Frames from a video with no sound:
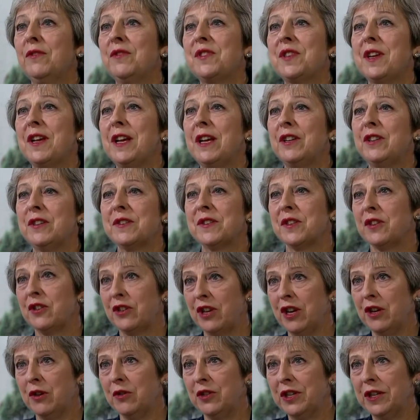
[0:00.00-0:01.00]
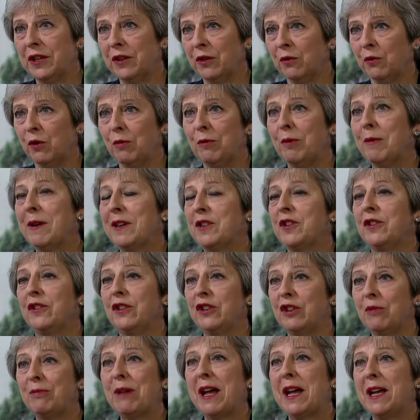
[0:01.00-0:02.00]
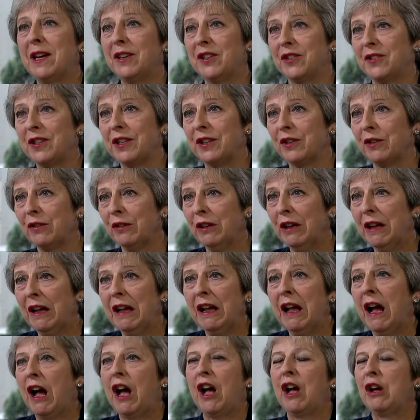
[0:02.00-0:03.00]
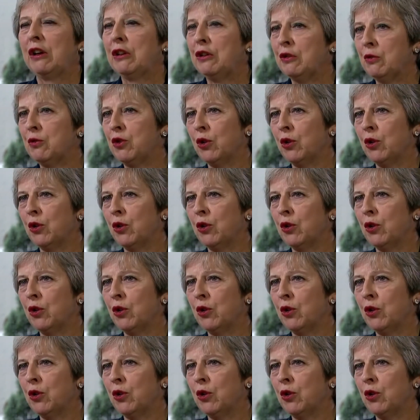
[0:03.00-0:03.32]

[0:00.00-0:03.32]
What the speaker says: May is the product of a divided party